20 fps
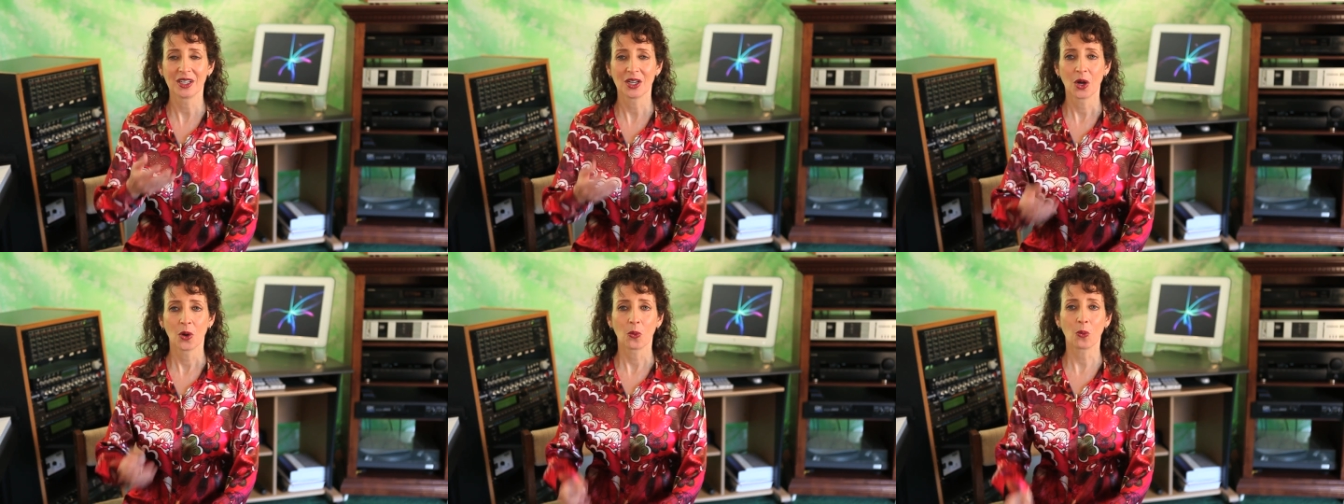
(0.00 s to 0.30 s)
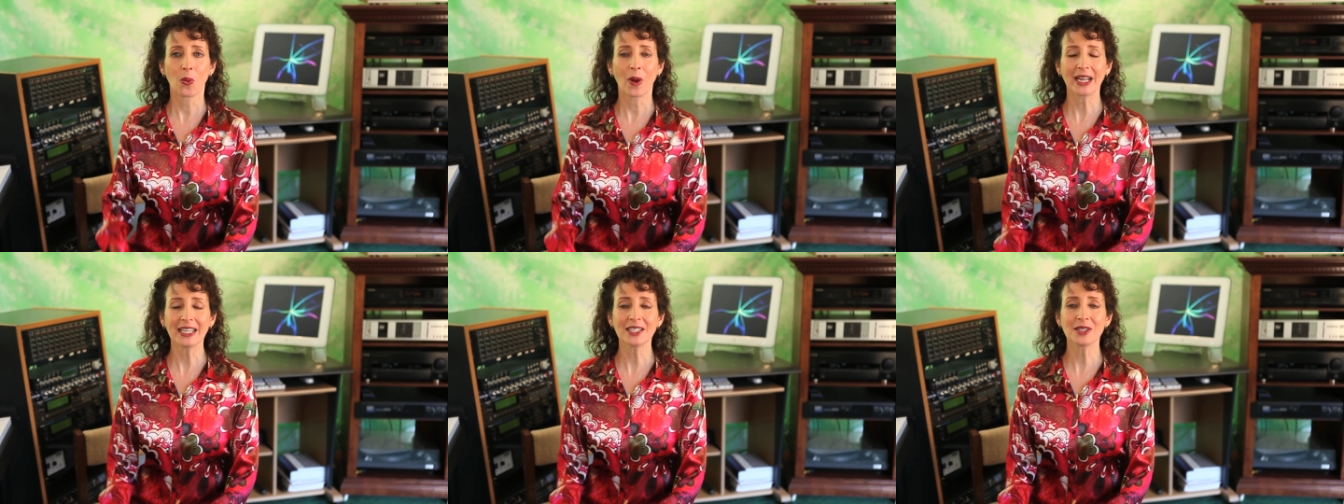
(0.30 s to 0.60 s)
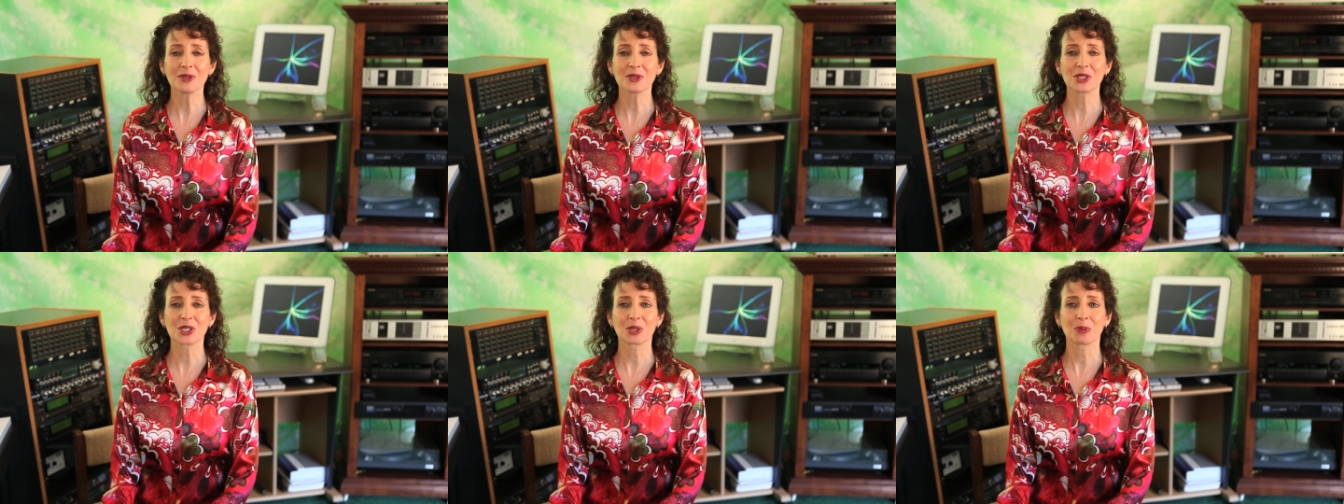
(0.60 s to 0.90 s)
When
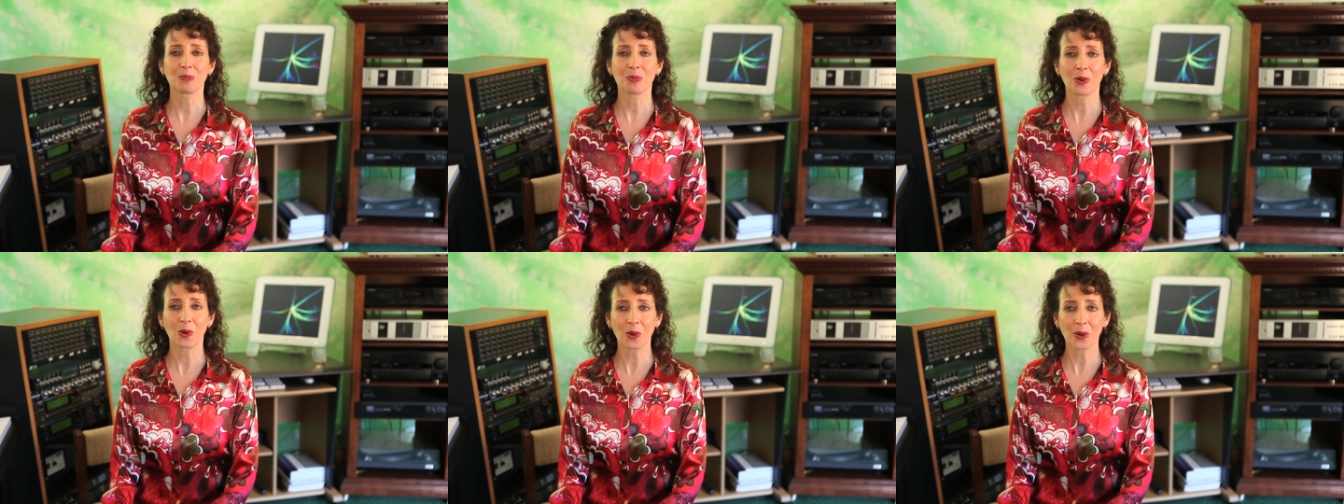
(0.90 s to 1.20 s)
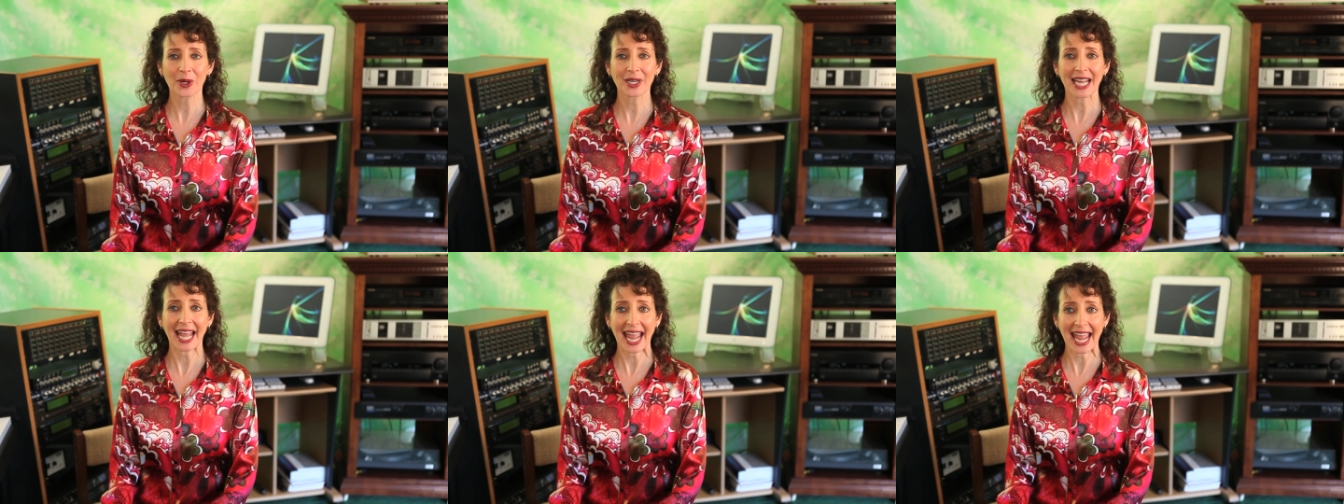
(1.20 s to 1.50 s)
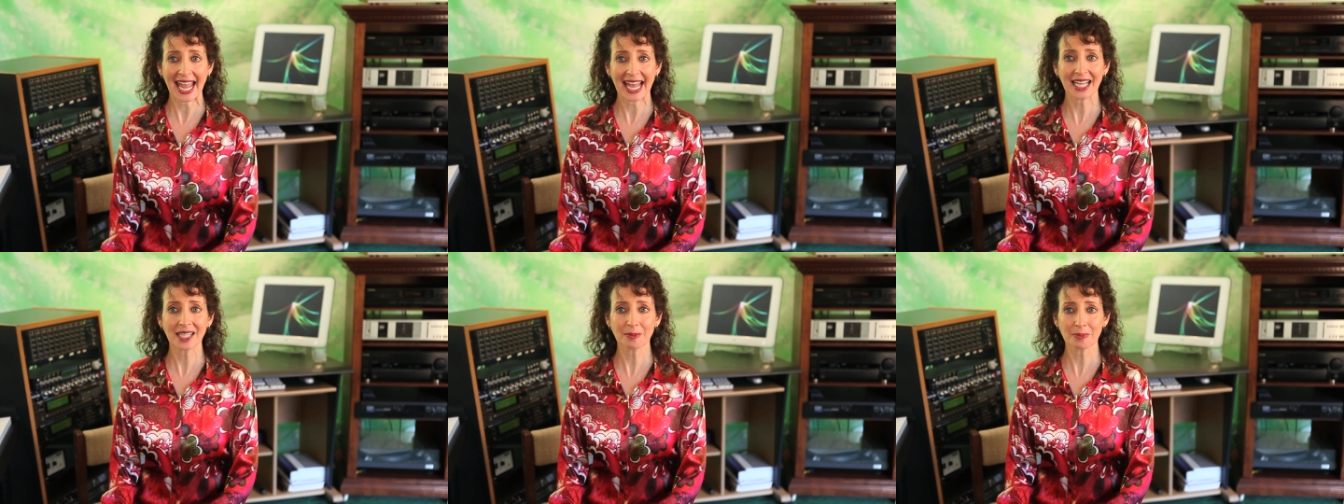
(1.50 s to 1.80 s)
you support
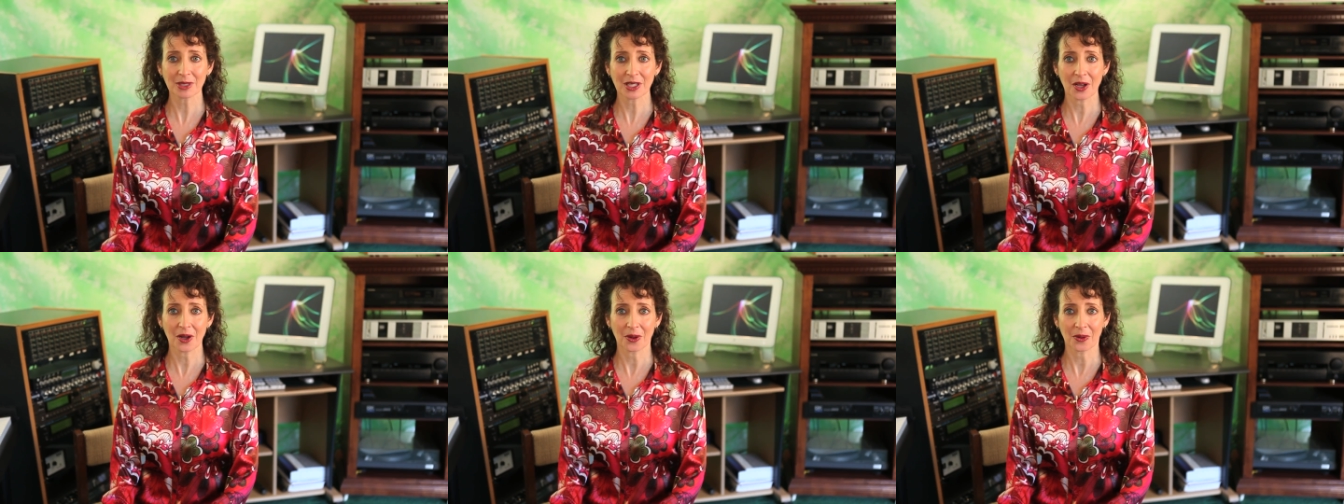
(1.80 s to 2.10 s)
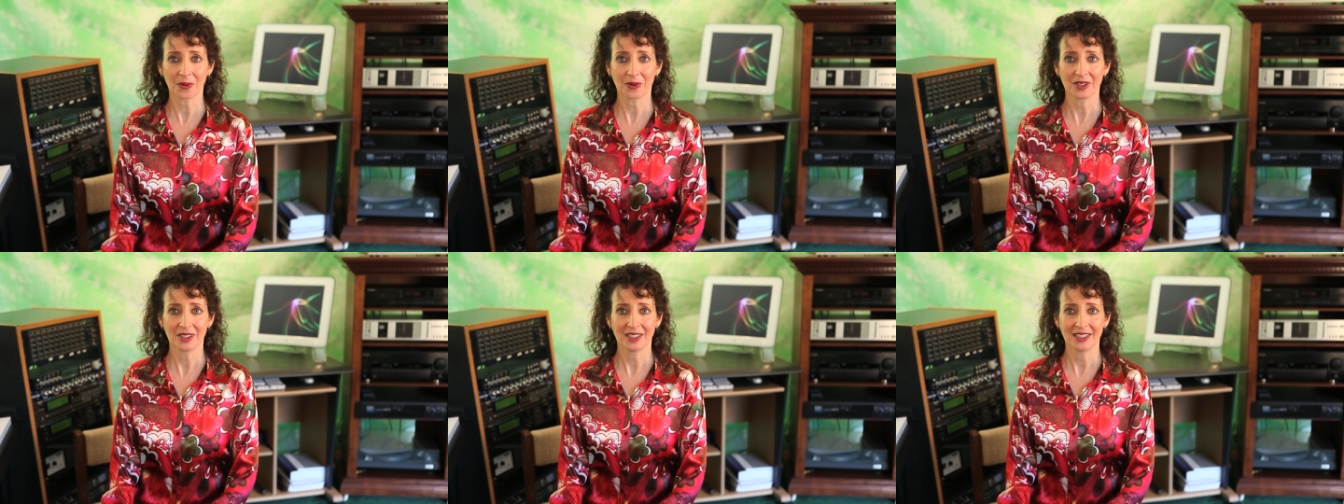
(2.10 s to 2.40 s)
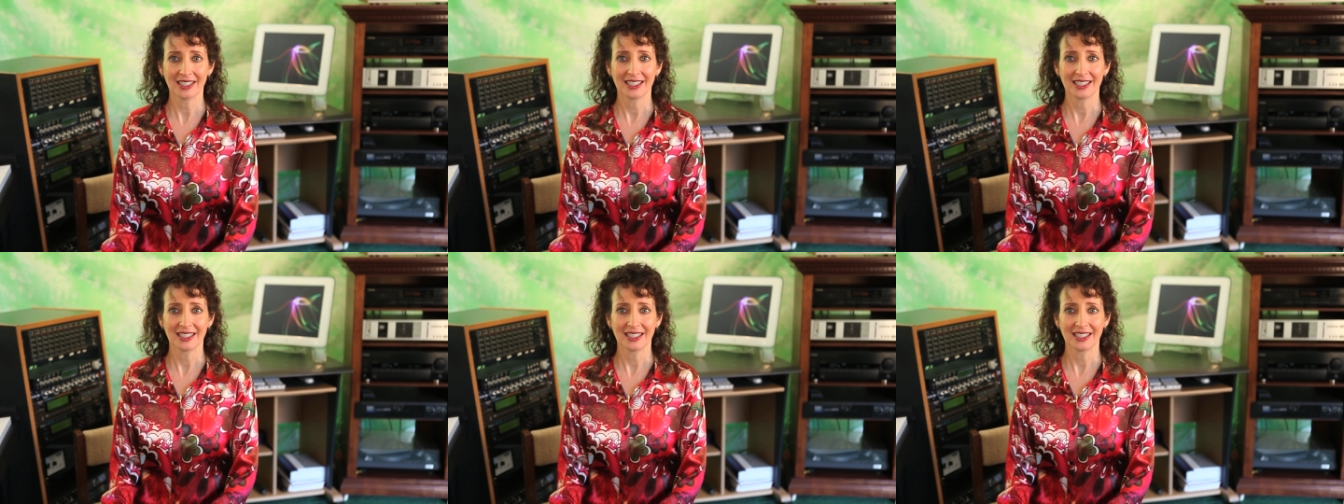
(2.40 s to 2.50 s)
and blow,